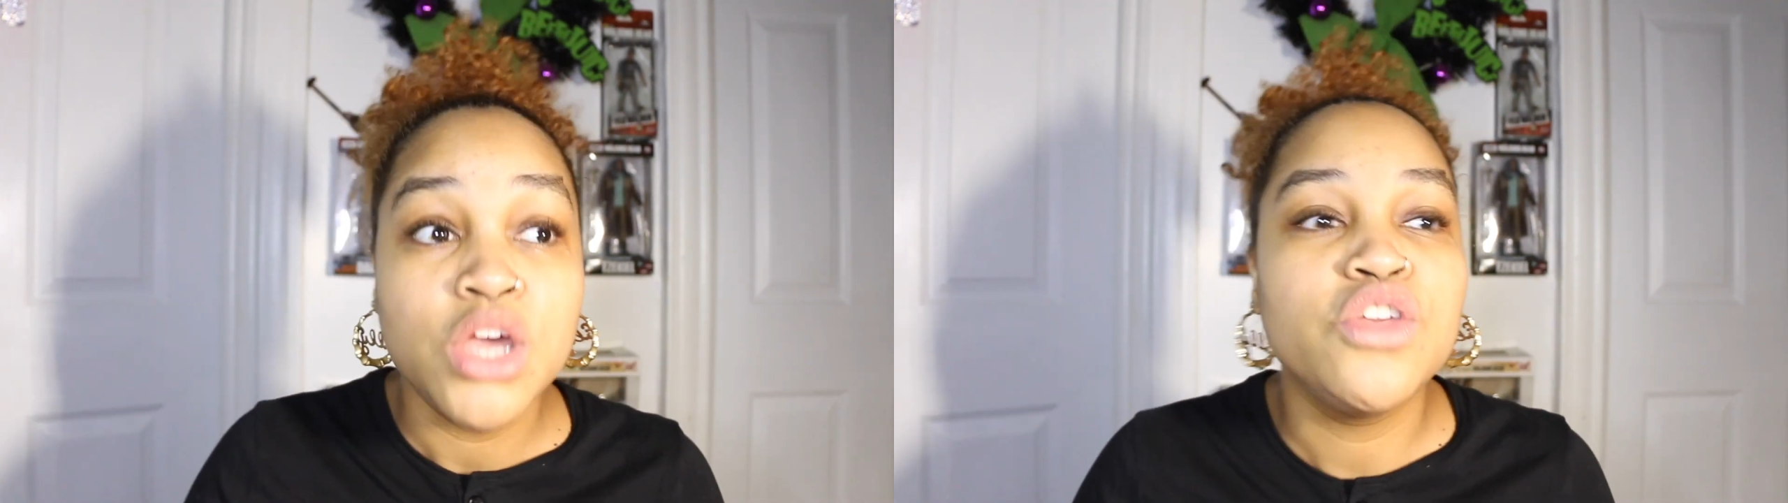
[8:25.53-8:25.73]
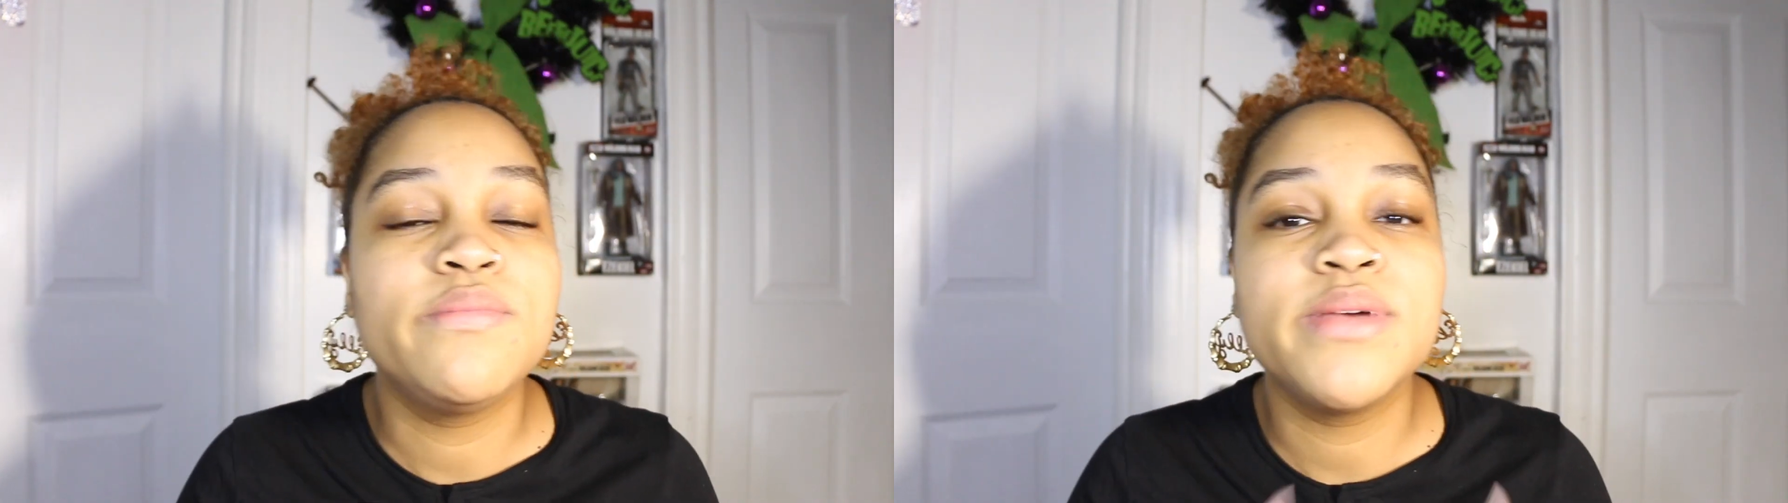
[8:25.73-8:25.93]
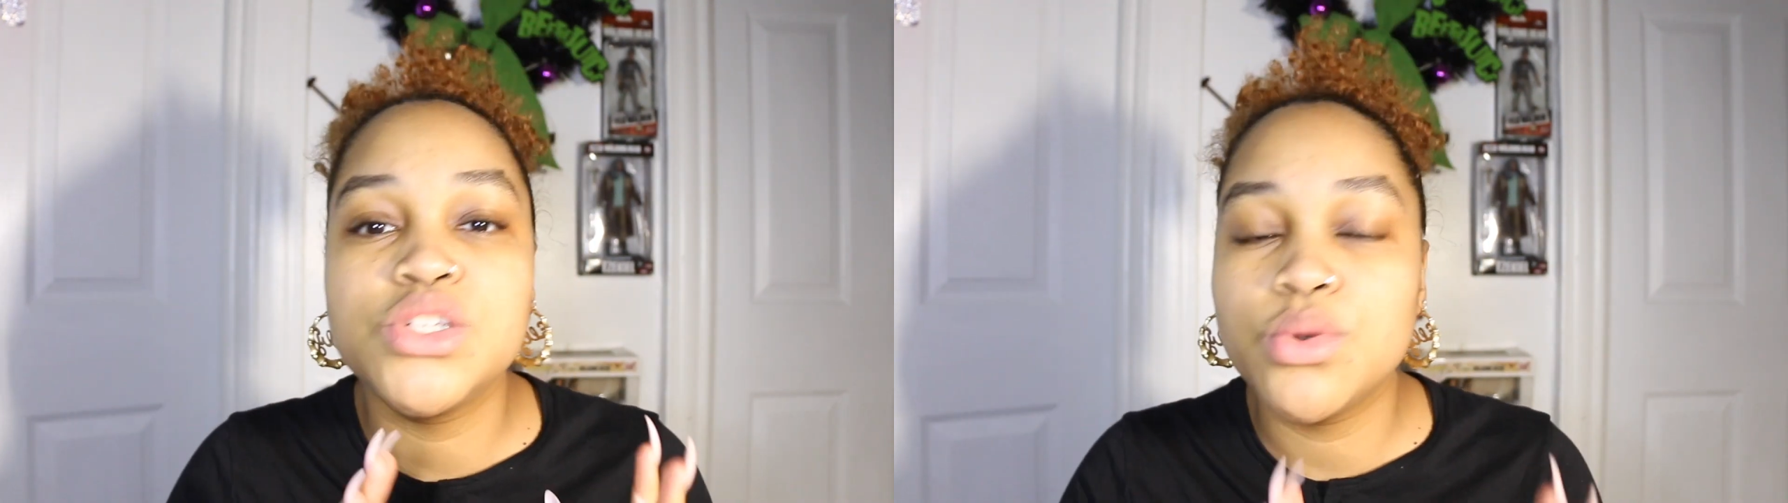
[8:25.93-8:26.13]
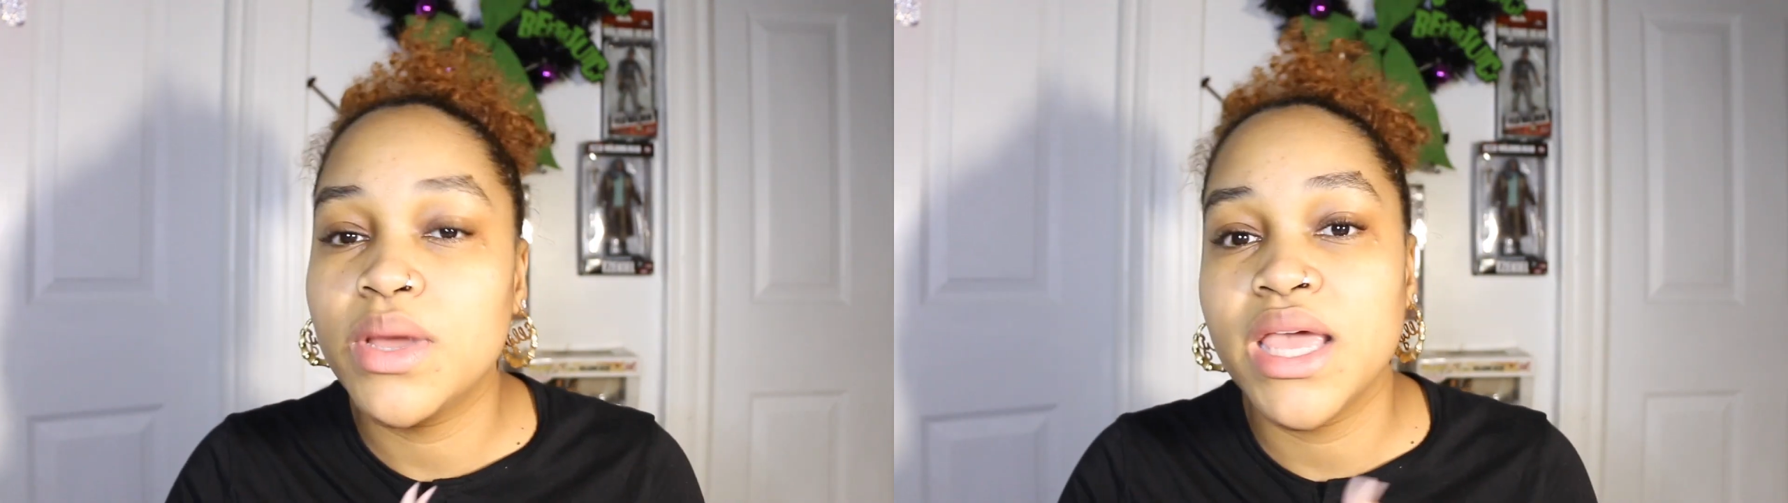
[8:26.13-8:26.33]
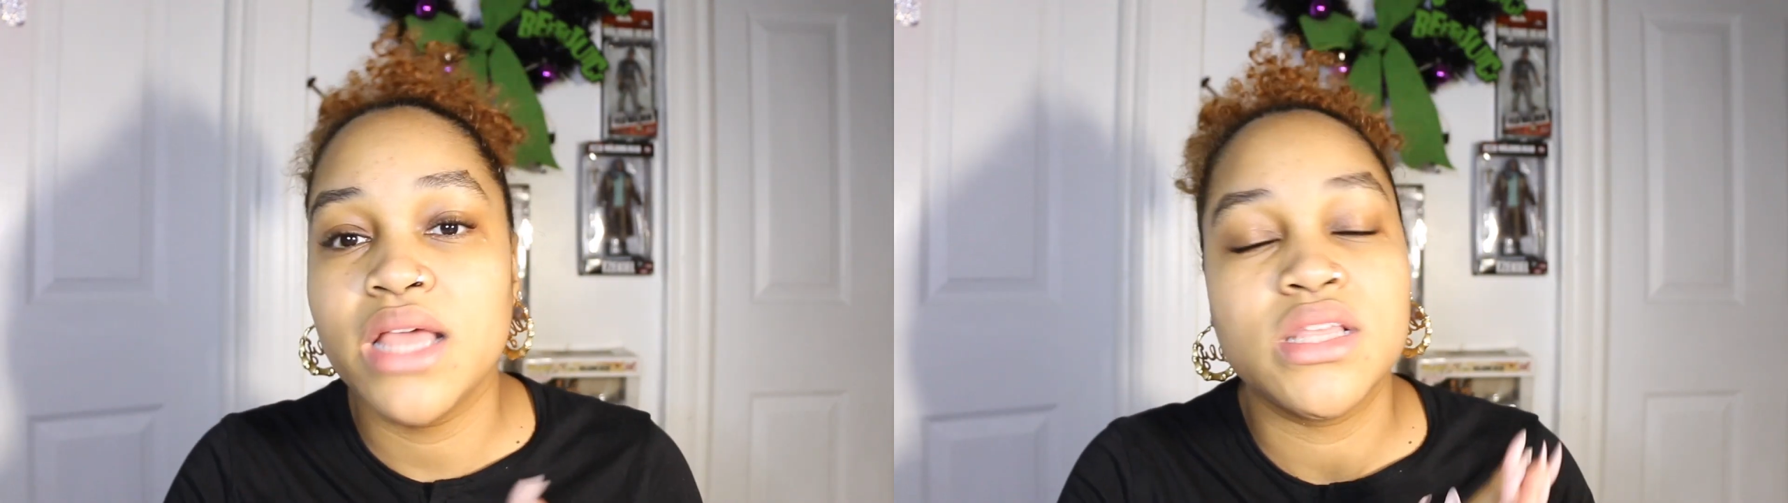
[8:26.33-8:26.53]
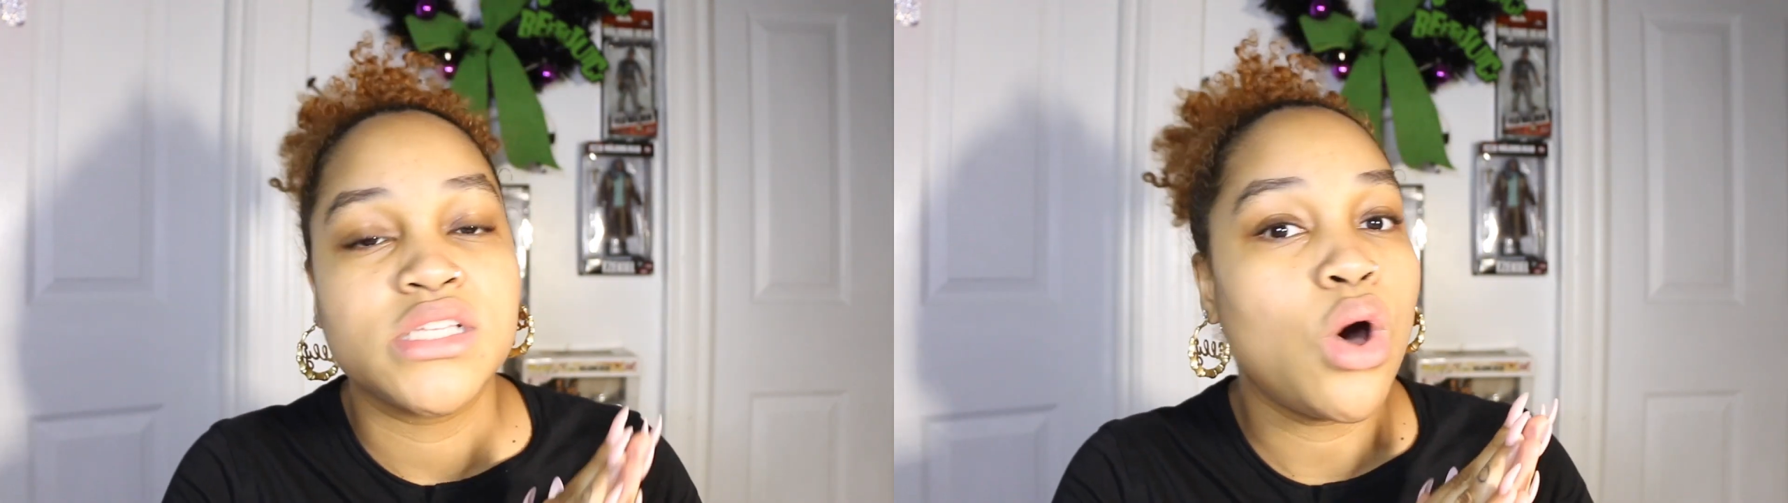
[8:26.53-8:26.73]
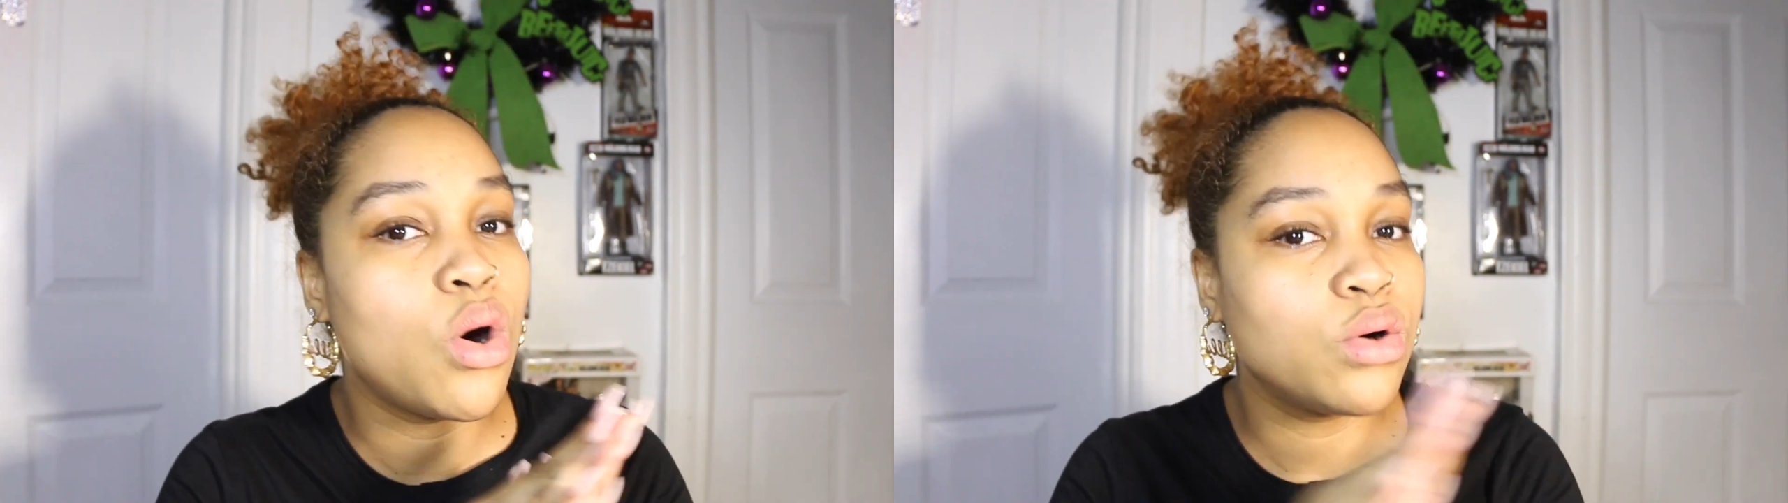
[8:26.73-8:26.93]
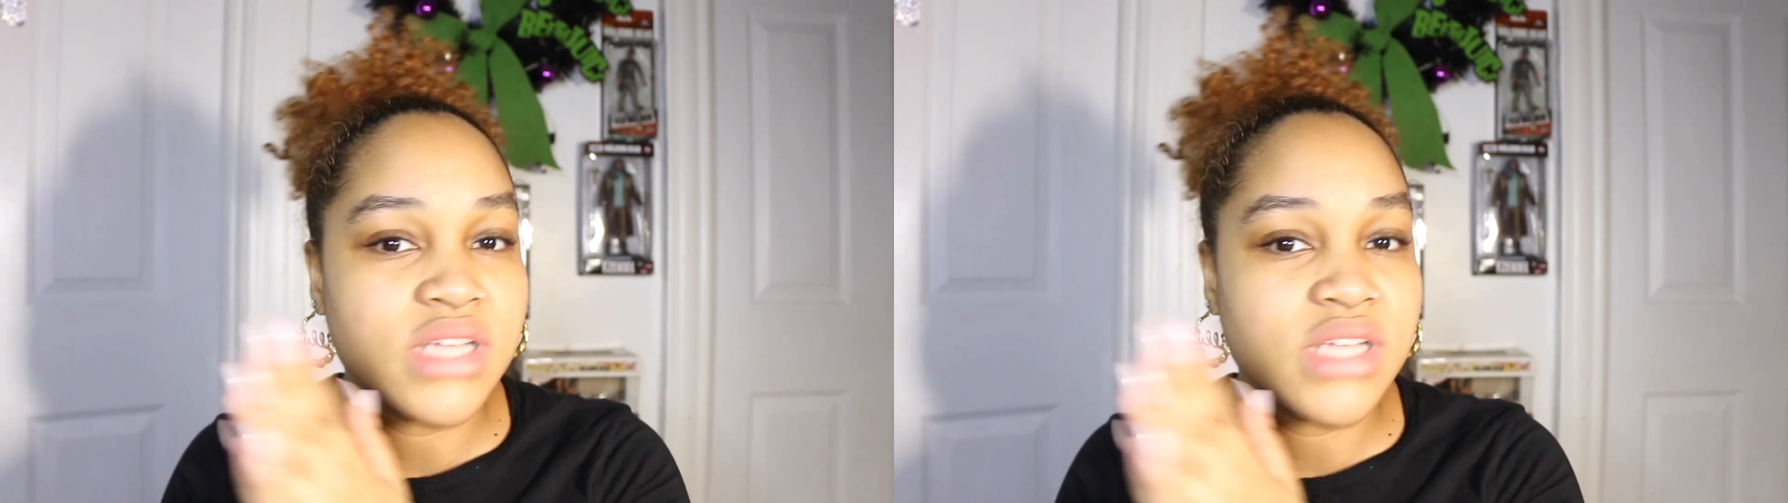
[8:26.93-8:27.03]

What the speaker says: You've been doing it this whole